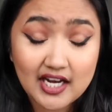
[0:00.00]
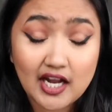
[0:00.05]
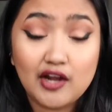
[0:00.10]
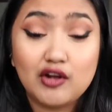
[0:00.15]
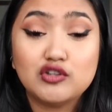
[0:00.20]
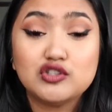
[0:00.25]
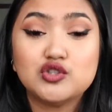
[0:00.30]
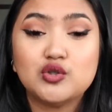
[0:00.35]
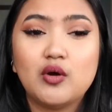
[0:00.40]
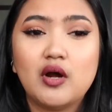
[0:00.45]
I
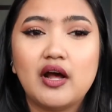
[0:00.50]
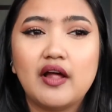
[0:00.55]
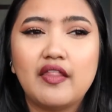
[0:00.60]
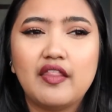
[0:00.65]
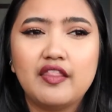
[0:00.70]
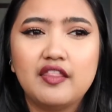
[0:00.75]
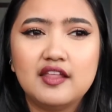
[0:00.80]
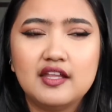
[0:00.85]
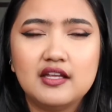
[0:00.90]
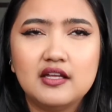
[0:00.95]
also
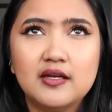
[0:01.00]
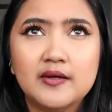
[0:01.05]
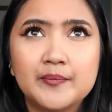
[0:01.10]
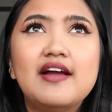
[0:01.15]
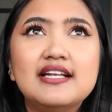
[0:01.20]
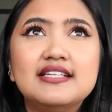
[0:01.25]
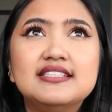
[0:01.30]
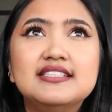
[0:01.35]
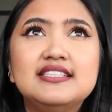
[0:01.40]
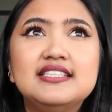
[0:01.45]
got the
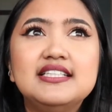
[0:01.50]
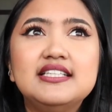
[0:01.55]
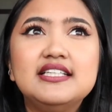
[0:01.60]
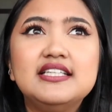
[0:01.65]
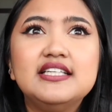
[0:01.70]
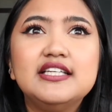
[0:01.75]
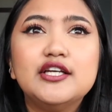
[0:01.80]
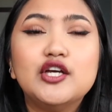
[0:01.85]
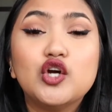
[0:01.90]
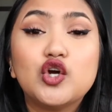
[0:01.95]

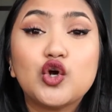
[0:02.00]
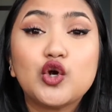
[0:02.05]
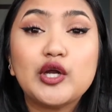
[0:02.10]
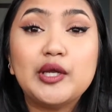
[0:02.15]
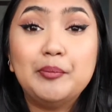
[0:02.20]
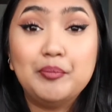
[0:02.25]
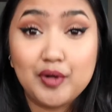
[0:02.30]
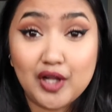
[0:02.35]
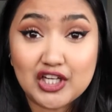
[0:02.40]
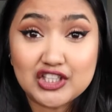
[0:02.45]
Fenty
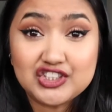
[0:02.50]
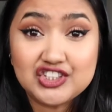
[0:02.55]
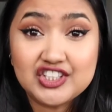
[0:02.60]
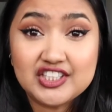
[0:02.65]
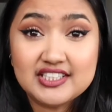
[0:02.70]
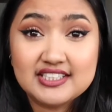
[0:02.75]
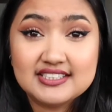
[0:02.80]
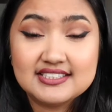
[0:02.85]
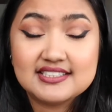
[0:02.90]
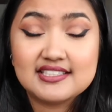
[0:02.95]
cream
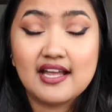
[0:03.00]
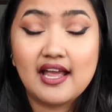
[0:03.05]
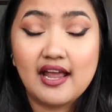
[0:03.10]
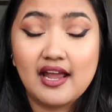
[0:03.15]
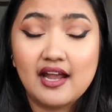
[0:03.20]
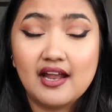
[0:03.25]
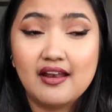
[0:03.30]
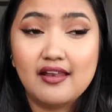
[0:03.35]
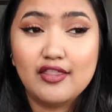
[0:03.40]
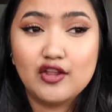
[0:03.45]
blushes
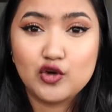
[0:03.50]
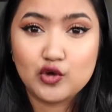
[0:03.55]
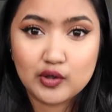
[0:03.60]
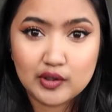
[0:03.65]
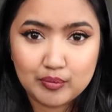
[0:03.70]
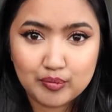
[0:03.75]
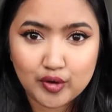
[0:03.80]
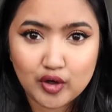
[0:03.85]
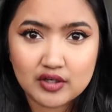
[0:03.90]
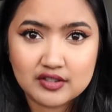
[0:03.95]
and the
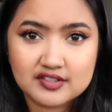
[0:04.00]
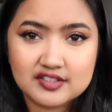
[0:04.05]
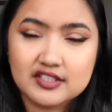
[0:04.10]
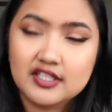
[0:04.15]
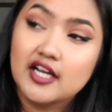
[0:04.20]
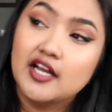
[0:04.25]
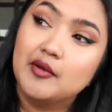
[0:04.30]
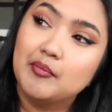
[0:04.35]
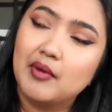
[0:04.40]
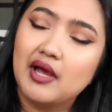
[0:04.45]
cream
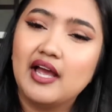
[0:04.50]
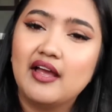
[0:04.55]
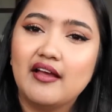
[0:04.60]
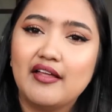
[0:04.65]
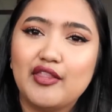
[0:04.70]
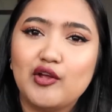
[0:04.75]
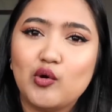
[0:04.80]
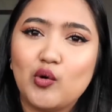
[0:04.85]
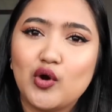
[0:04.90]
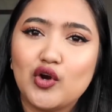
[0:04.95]
bronzer in my
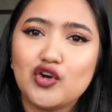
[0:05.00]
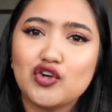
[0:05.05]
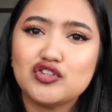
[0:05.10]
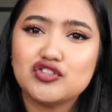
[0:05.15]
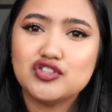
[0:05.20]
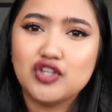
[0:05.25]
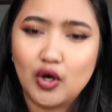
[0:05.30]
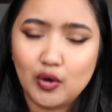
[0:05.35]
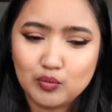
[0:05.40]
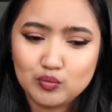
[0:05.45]
other order,
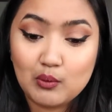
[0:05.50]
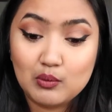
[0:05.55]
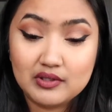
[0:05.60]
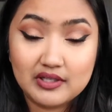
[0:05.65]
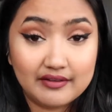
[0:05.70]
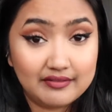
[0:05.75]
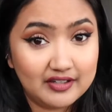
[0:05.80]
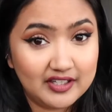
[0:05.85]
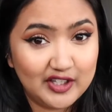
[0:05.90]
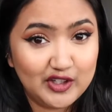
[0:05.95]
so we will
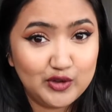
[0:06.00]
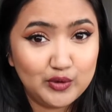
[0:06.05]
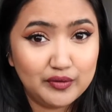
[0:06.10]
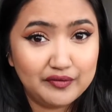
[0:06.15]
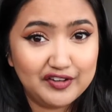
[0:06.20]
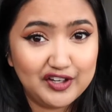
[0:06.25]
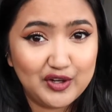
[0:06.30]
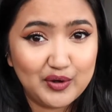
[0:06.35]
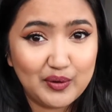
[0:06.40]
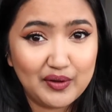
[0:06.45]
definitely do a
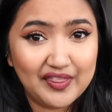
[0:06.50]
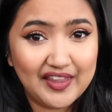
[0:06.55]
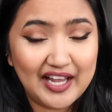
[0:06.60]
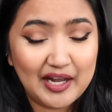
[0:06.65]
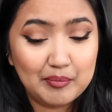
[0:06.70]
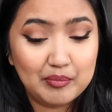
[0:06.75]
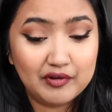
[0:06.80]
video on that.